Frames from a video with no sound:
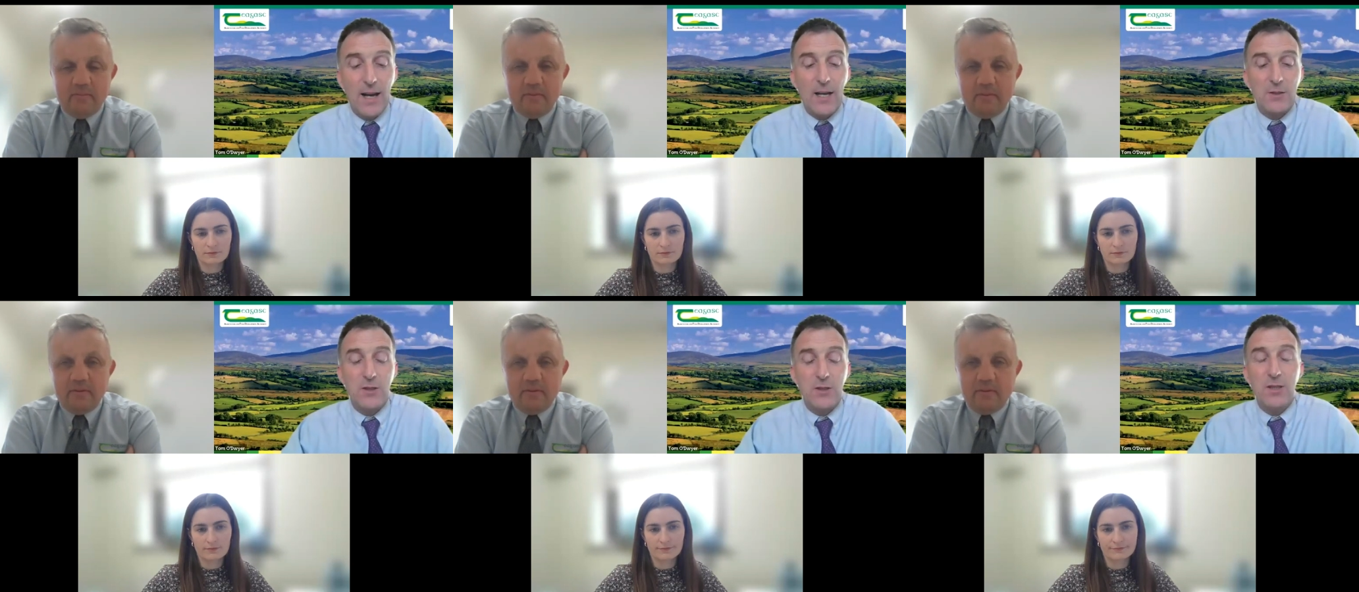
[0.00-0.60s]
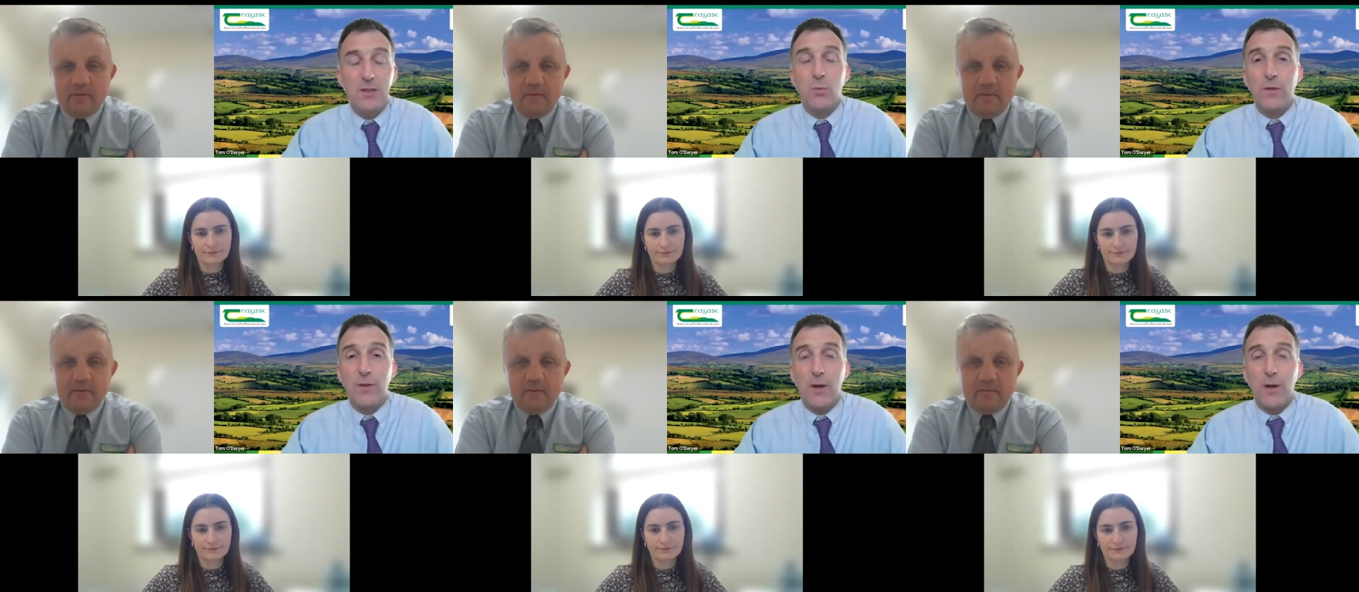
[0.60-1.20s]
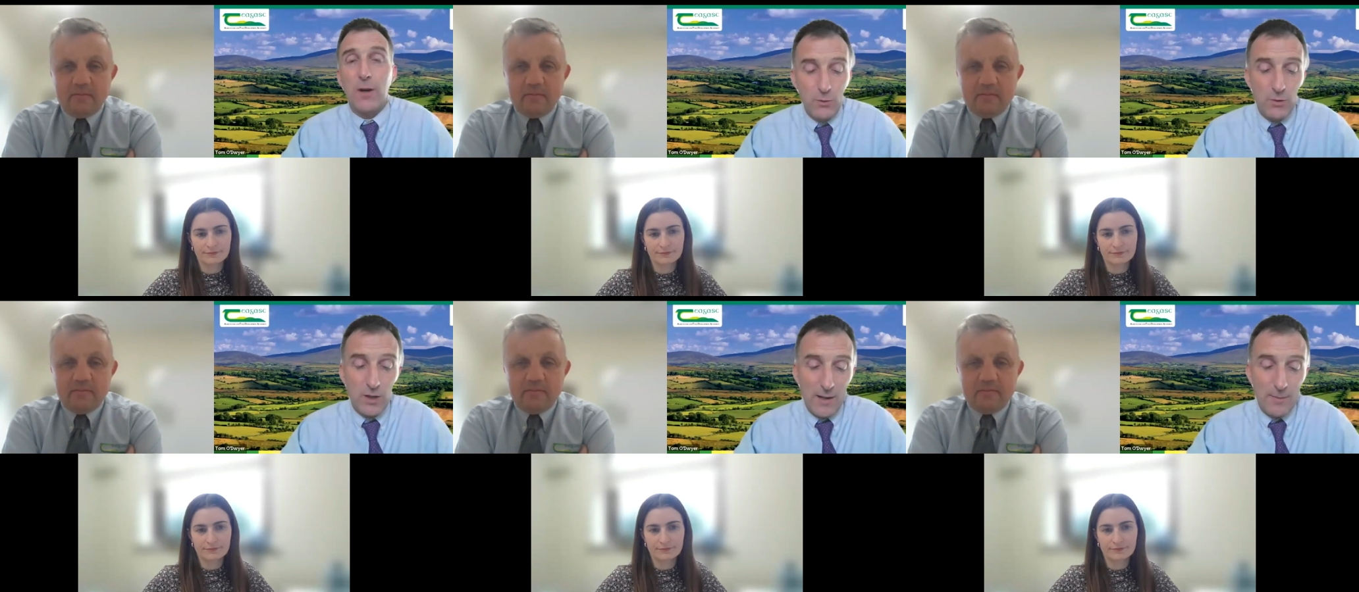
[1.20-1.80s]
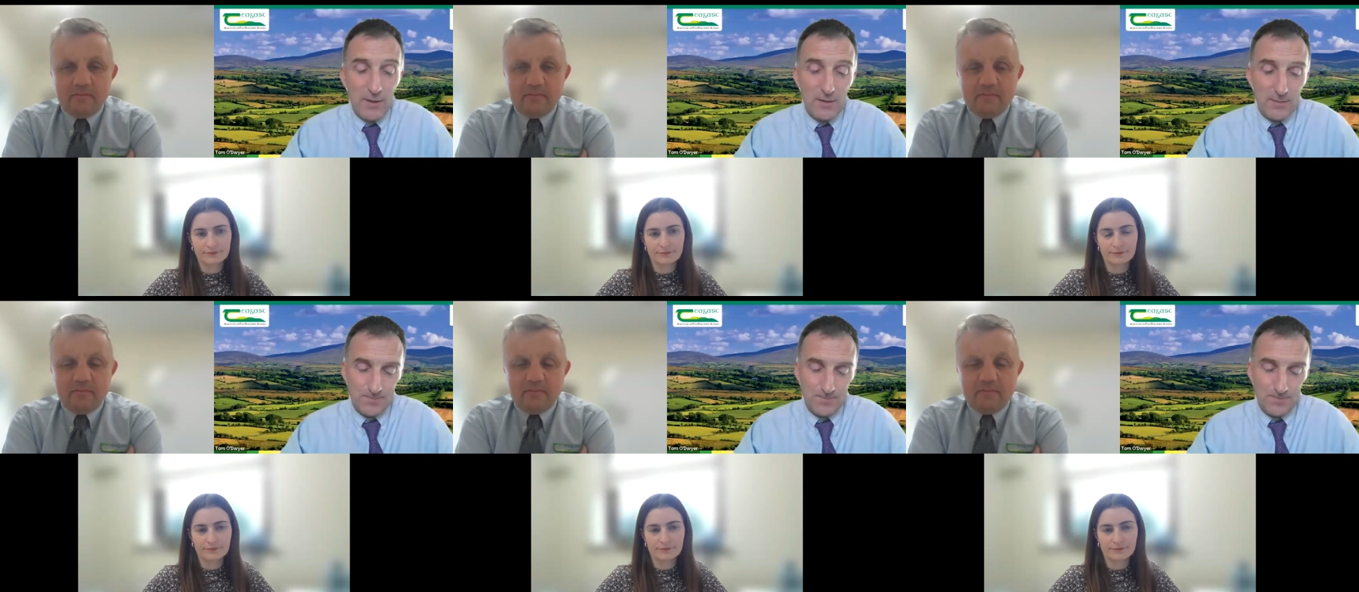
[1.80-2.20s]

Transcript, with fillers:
Speaker 1: Uh, she's one of our new climate